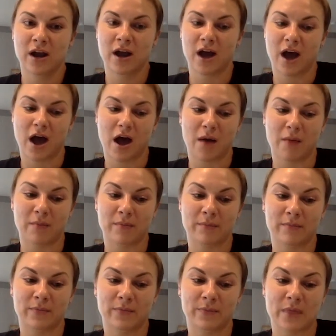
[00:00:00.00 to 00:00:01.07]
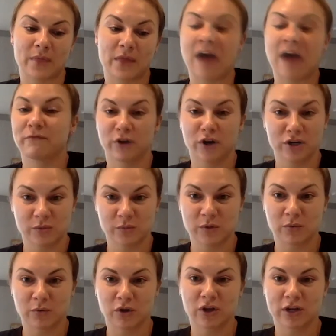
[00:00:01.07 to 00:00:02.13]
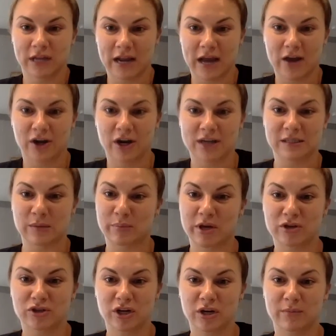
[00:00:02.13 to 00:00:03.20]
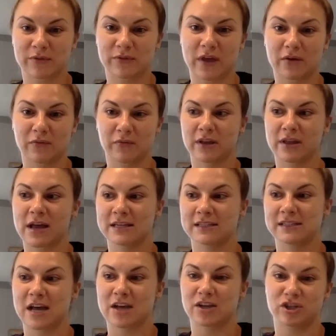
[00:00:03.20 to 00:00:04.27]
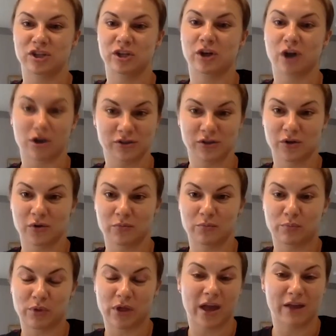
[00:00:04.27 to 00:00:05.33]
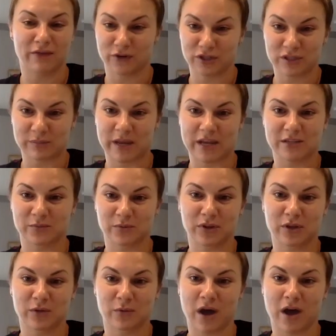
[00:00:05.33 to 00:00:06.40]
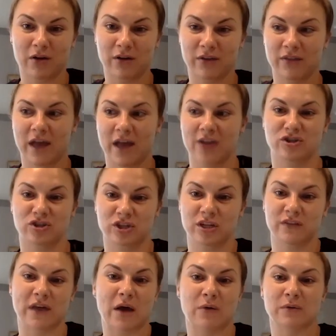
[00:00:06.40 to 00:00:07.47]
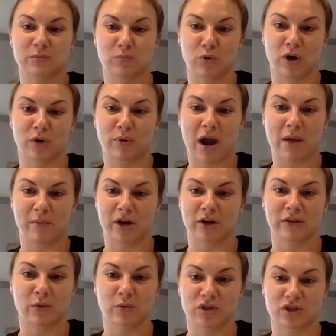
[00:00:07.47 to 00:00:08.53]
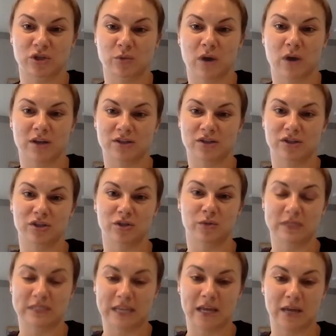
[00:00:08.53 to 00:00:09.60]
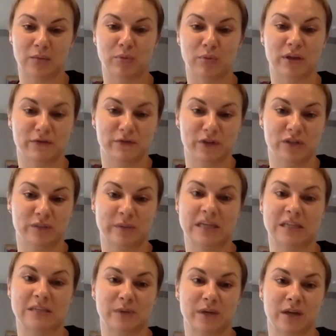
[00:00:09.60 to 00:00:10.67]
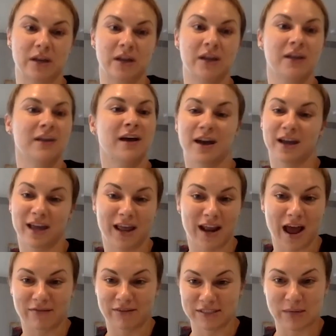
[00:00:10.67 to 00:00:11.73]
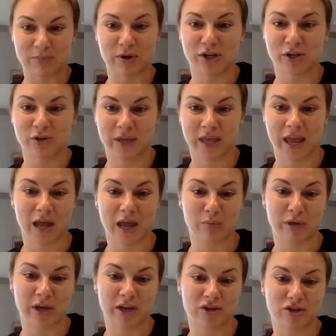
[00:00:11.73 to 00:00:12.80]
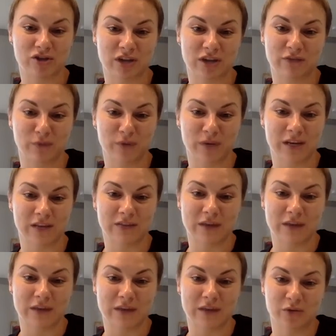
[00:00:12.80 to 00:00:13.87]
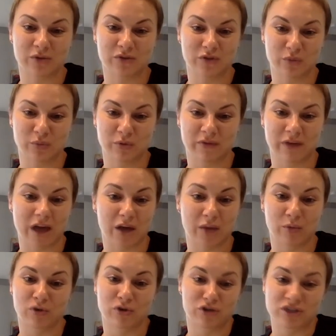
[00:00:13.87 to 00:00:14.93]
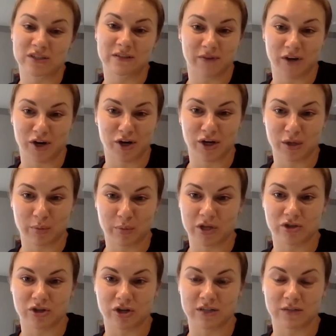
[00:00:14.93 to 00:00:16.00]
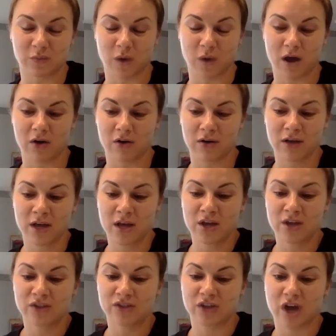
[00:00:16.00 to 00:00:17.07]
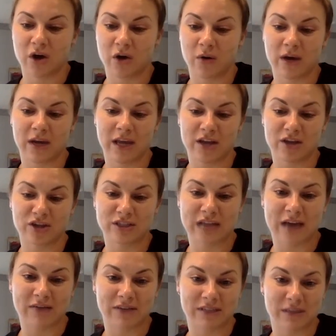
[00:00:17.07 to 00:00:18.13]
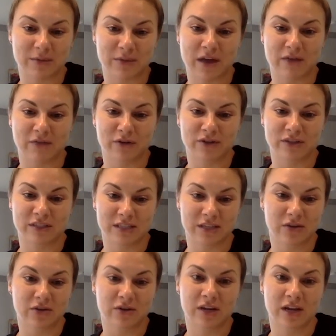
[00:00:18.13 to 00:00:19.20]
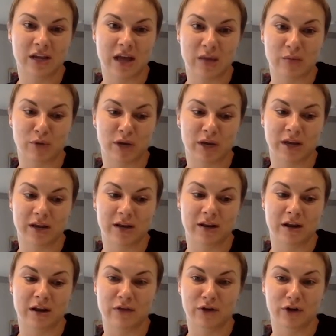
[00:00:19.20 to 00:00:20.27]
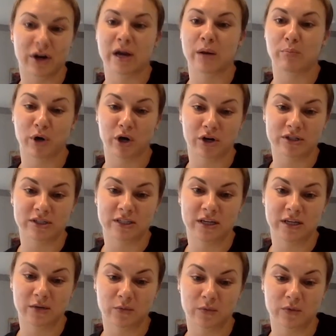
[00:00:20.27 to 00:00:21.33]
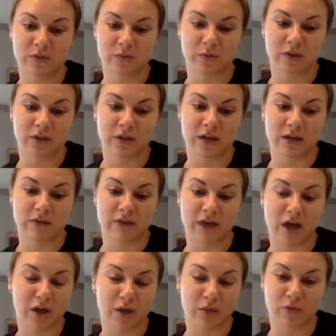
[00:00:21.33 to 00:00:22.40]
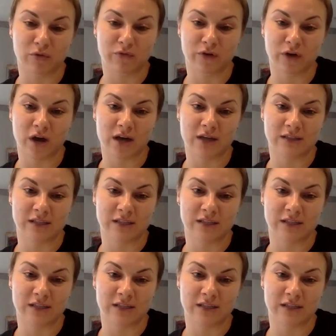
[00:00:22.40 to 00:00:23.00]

Um, at first we were looking at her as a pitcher, but then realized that she could also play first base really well, and that she that was more primarily what she wanted to do was hit and play first base. But again, having somebody who can pitch if we need them to is super valuable. And she's a very good pitcher as well. So, again, just having some of that versatility and bringing in another great person was really valuable for us.